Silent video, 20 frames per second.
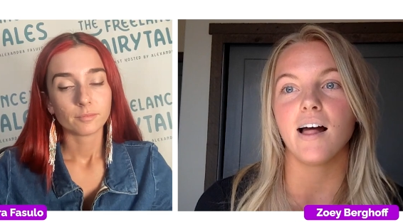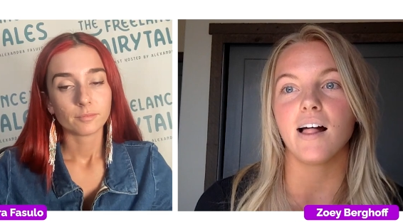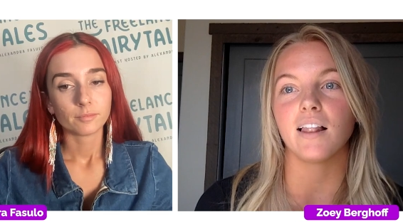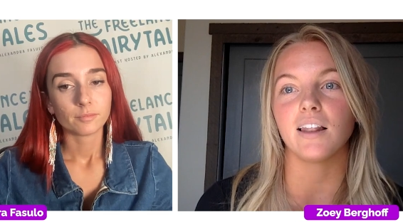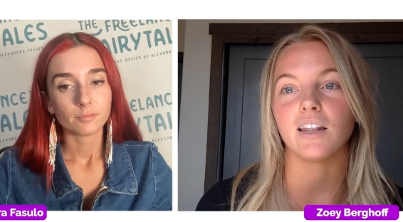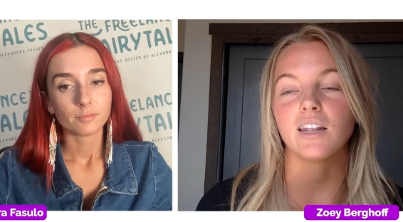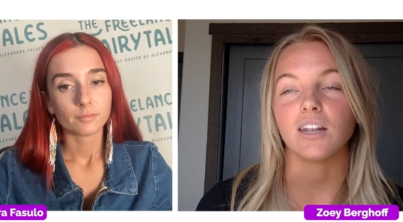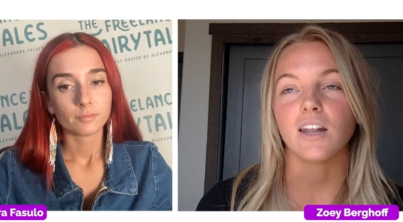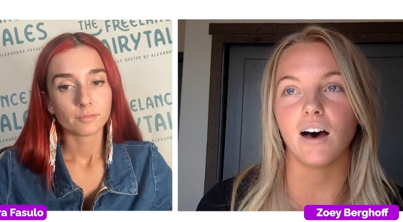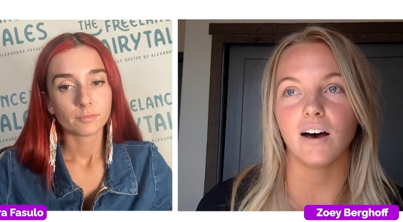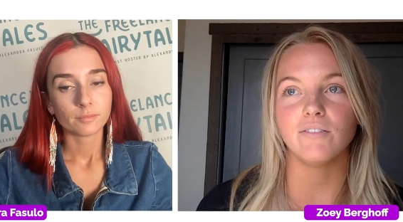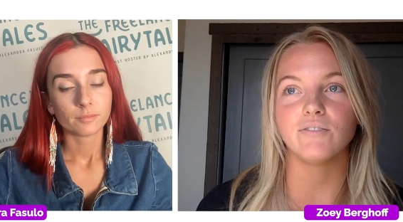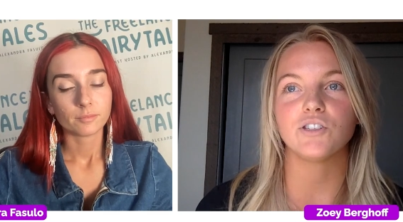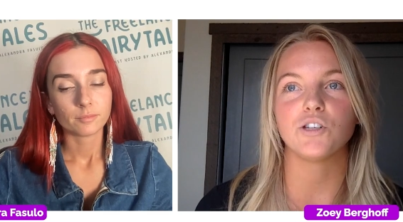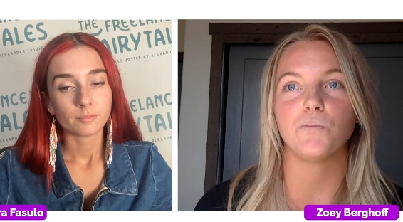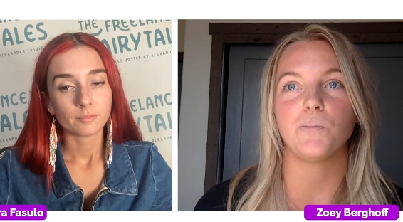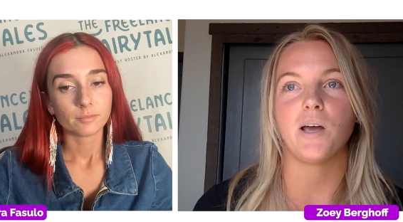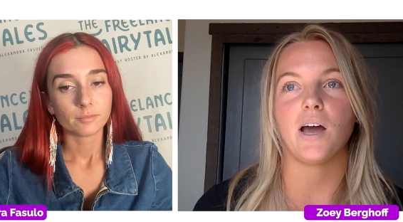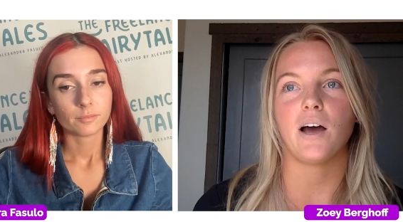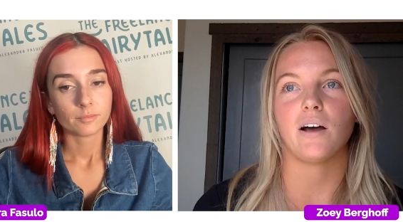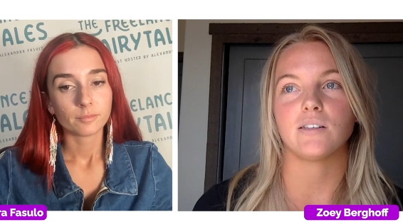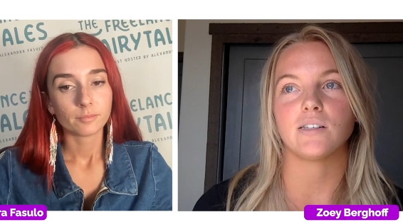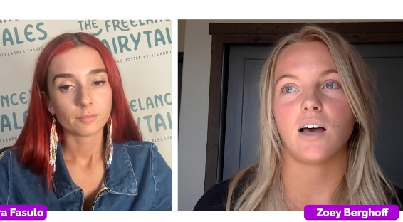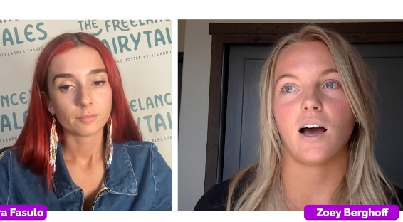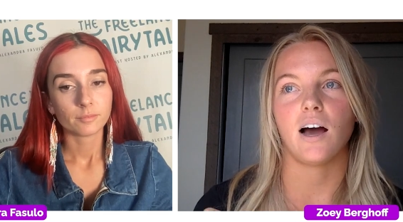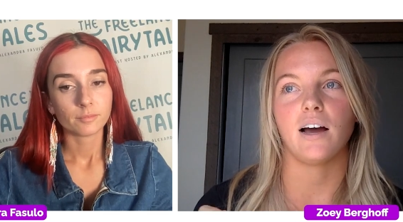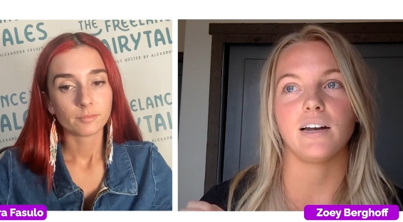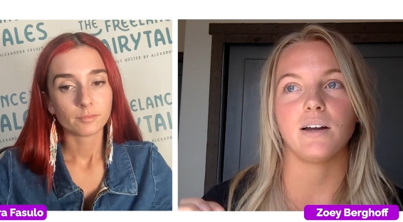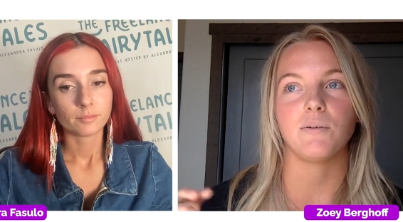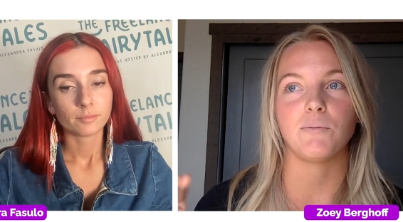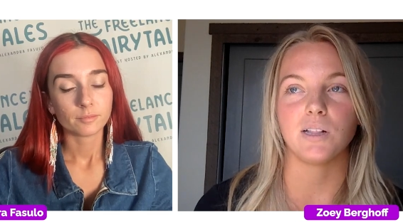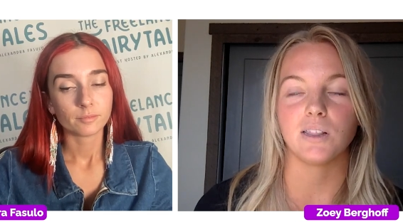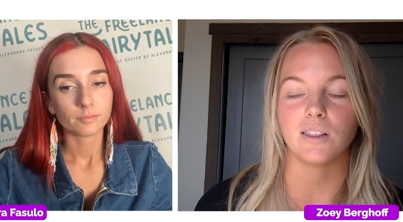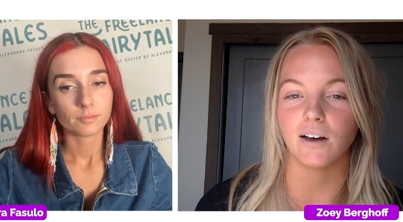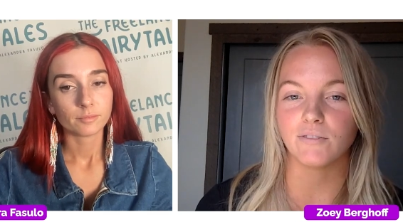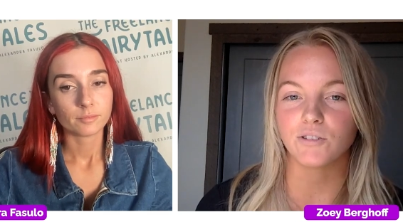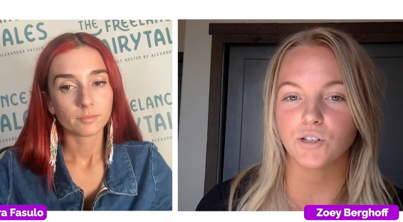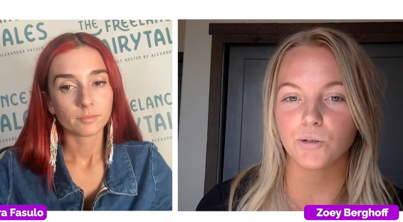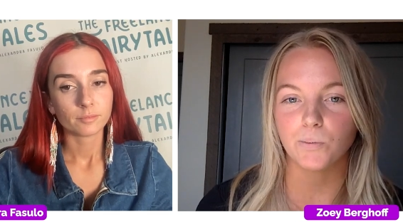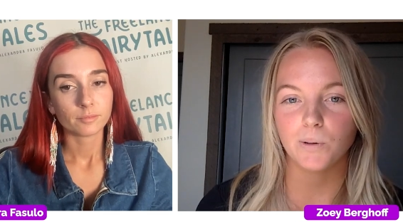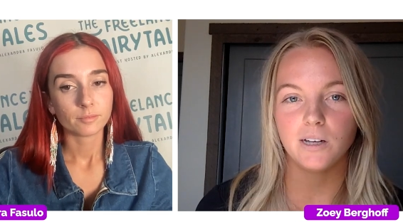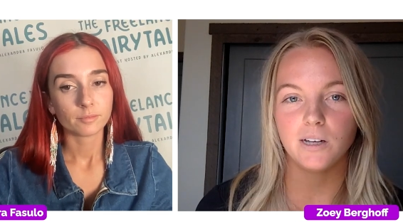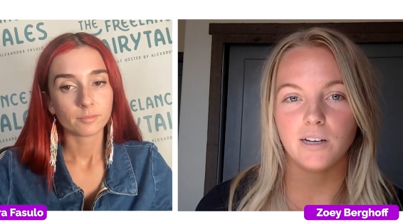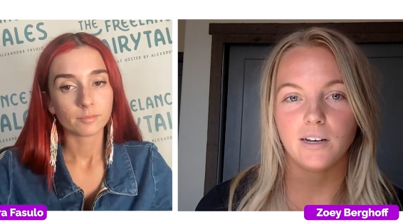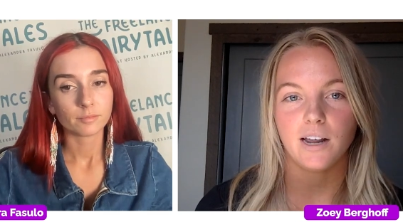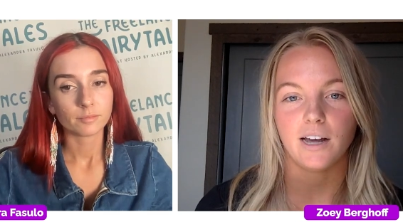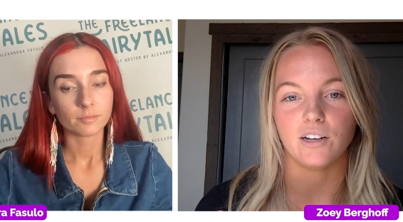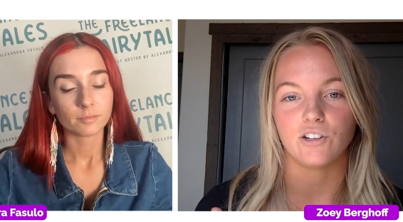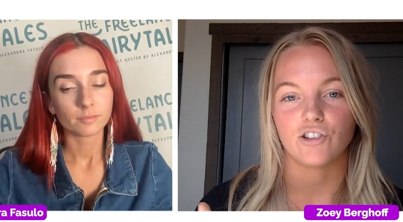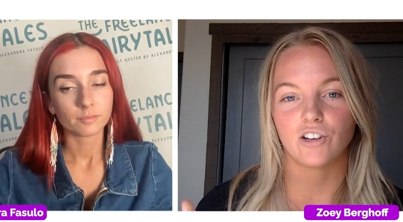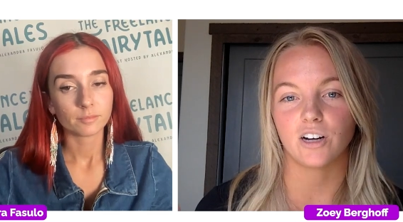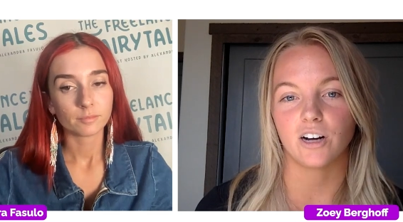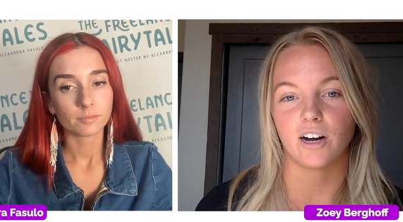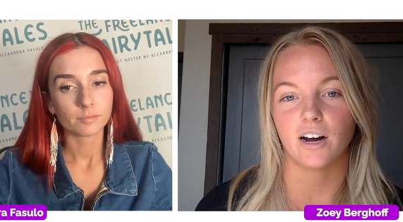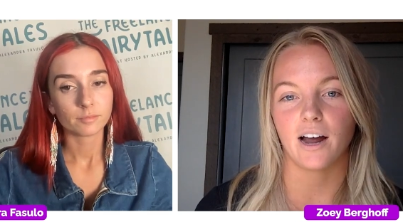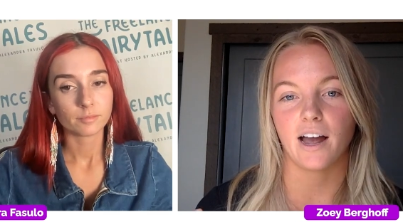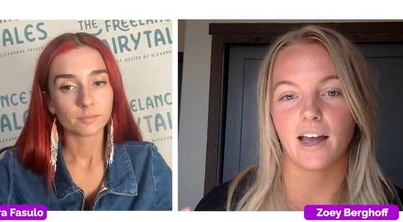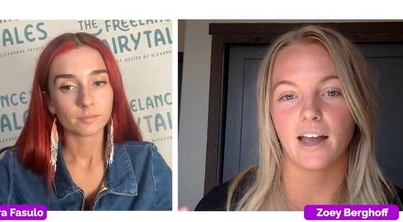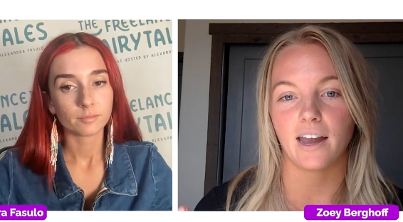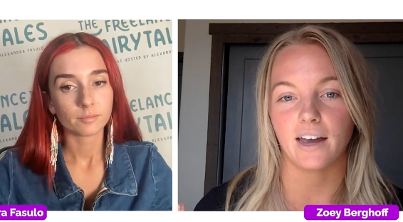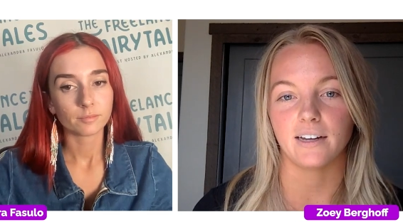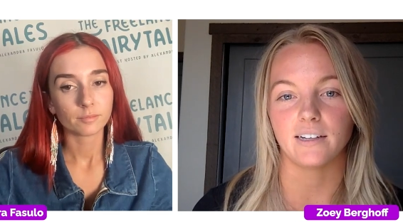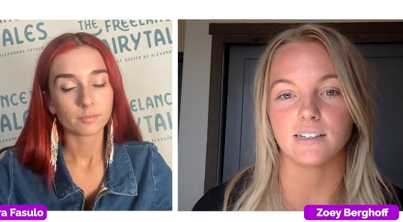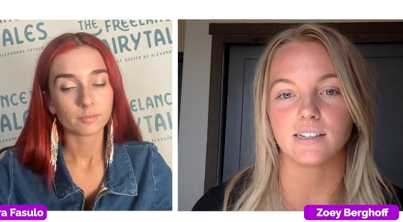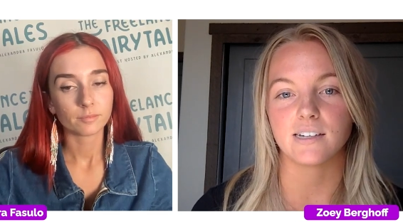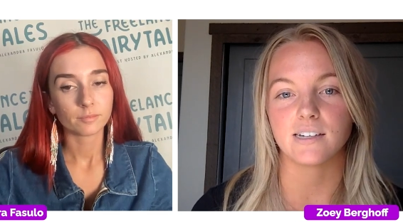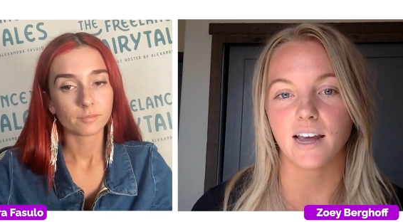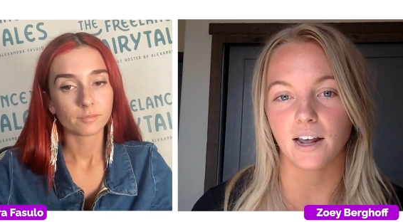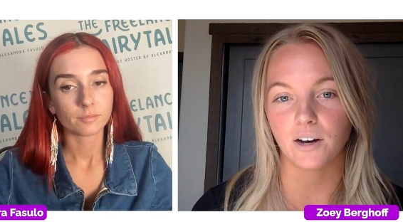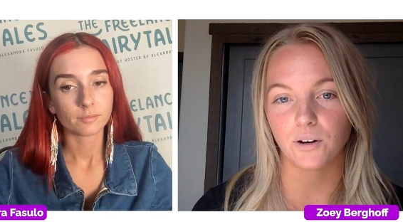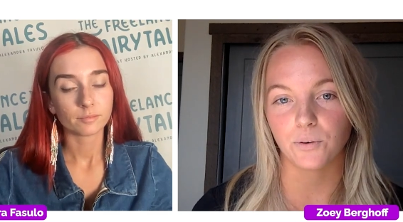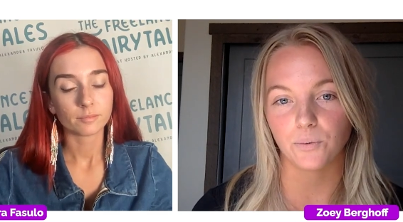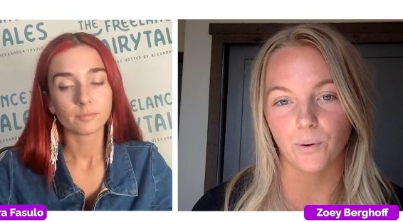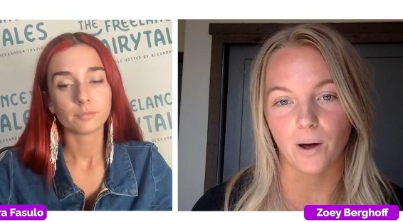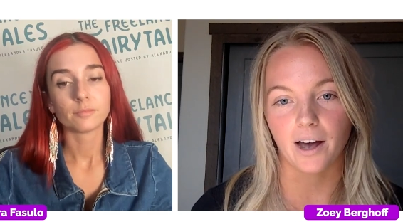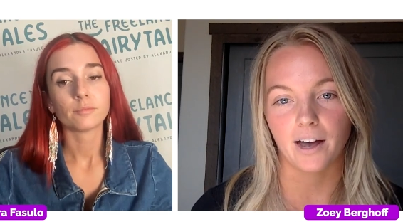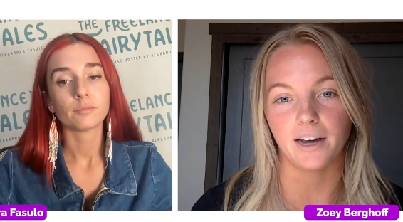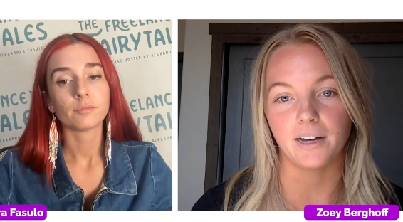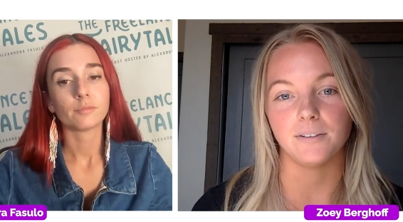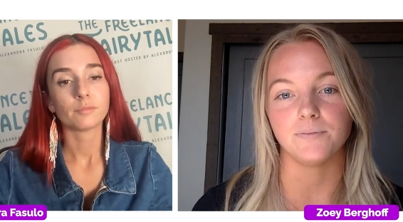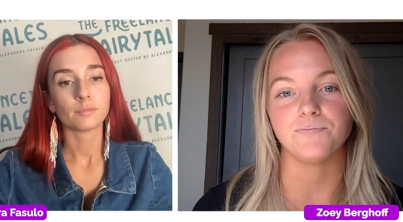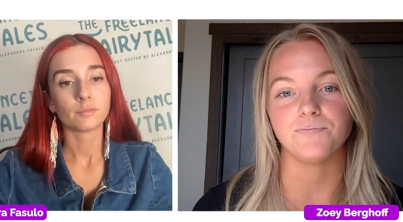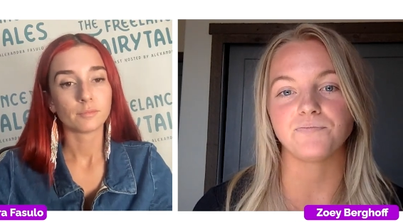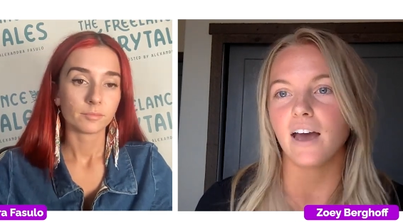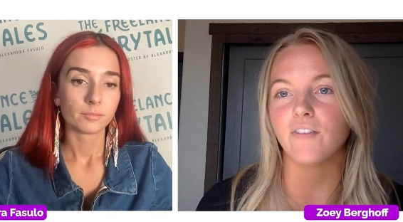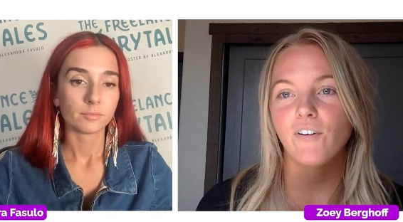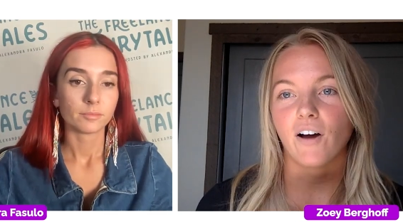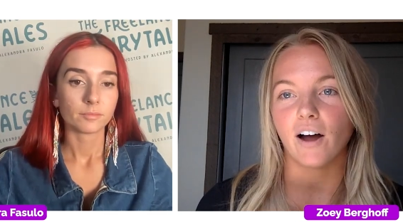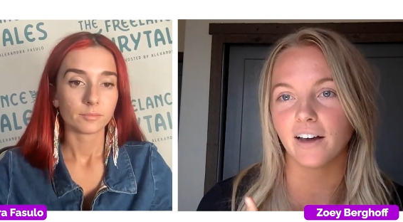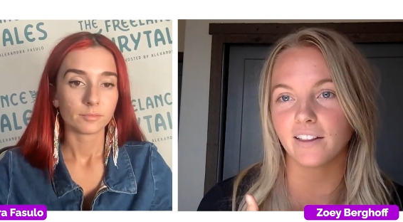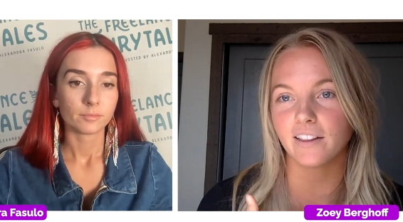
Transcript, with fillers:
Speaker 1: love to be outside and we love to be in nature and get away. If I